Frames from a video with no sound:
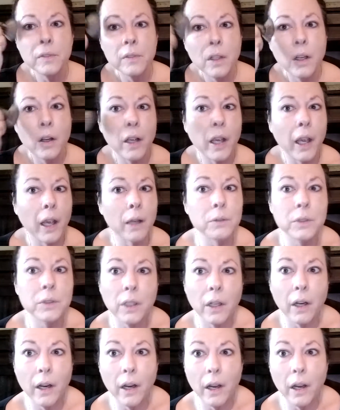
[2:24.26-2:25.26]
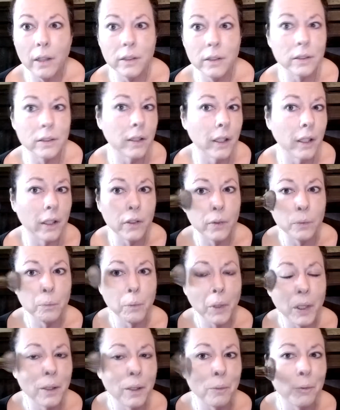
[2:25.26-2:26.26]
Okay, I'm sorry. I just can't do
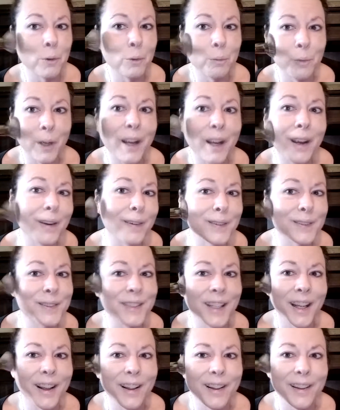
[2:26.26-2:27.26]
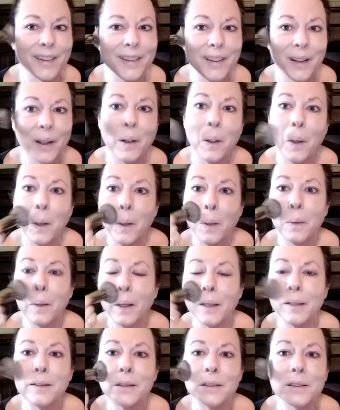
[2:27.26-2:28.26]
makeup with my hair down
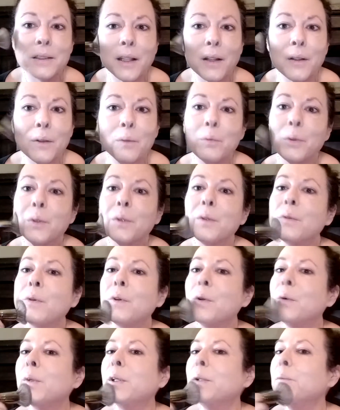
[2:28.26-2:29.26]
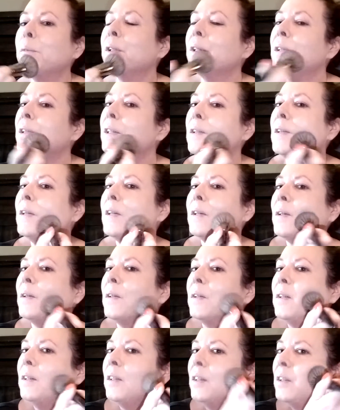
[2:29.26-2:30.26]
like these other beautiful women can
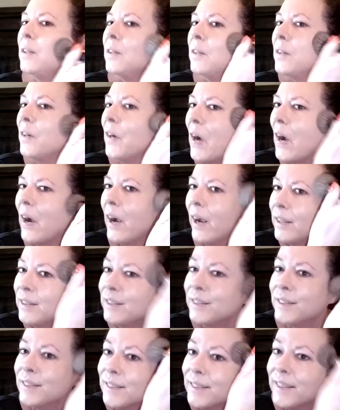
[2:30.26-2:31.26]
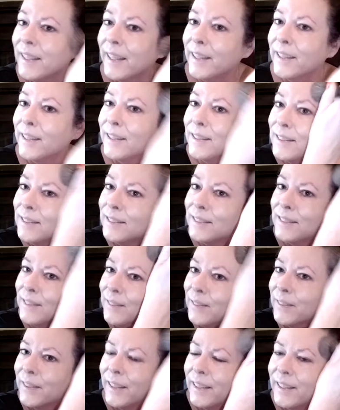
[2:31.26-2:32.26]
do. I just can't
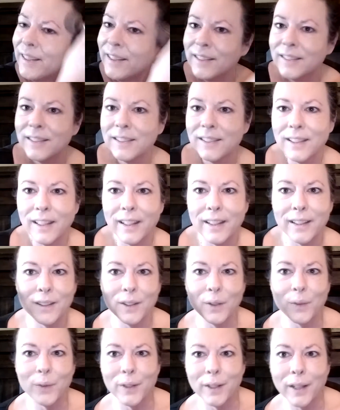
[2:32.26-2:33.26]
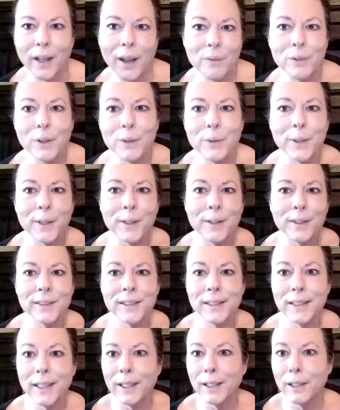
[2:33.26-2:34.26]
do it. It's like going everywhere.
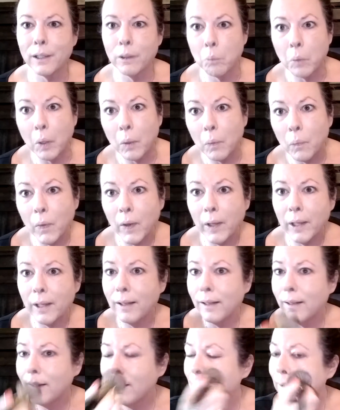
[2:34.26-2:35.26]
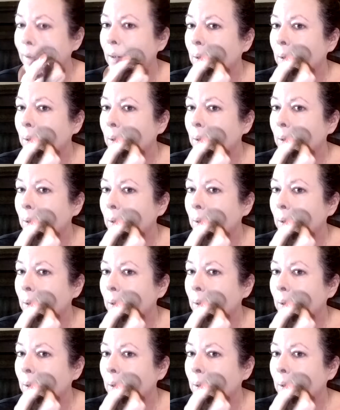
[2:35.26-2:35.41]
It's getting in my way.